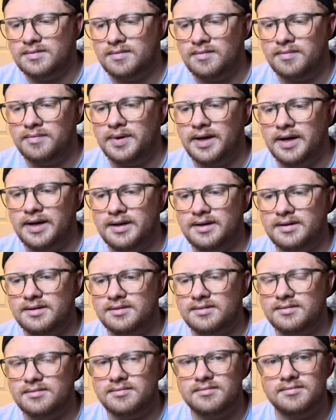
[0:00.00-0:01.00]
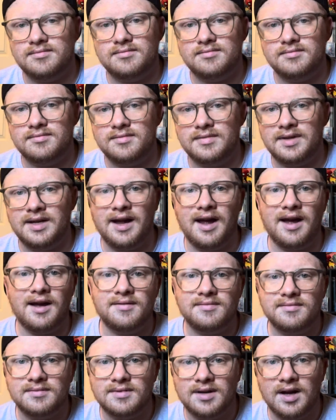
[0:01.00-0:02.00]
But yeah,
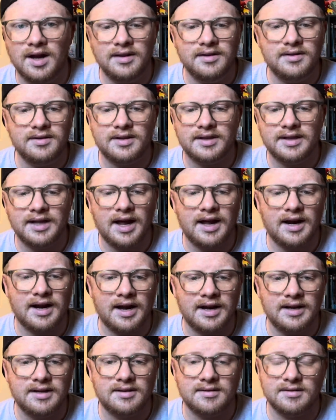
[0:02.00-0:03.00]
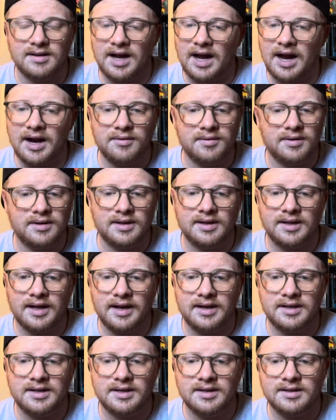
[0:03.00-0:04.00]
other than that, I really
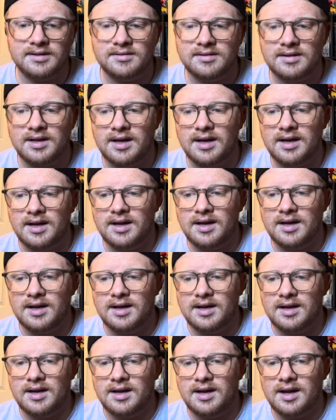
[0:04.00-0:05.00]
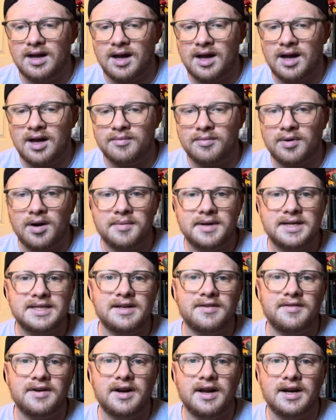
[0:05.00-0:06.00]
liked it. Probably
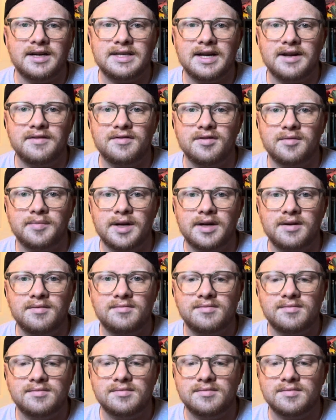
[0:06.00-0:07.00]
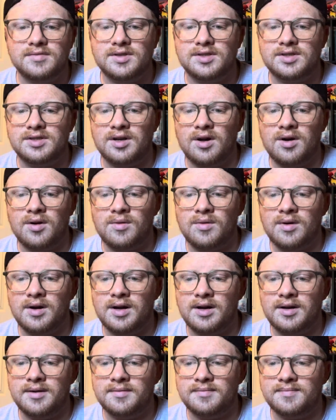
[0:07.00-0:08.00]
7 out of 10 for me.
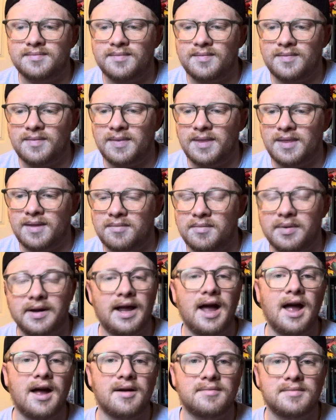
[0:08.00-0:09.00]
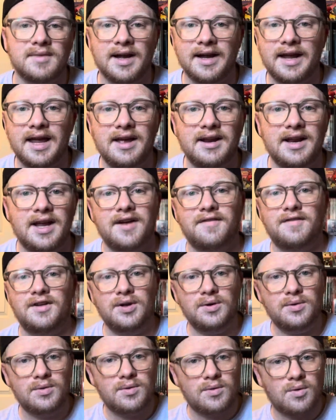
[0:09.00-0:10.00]
So, but yeah, again, if
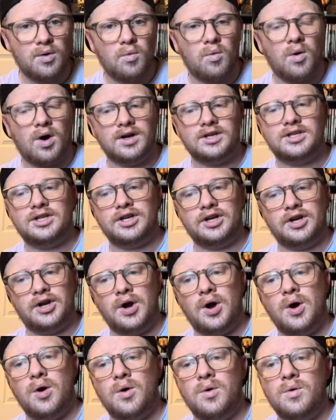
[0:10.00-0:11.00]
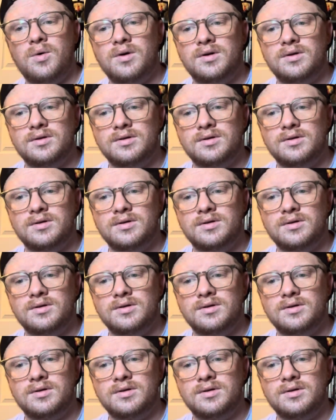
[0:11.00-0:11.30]
you want to go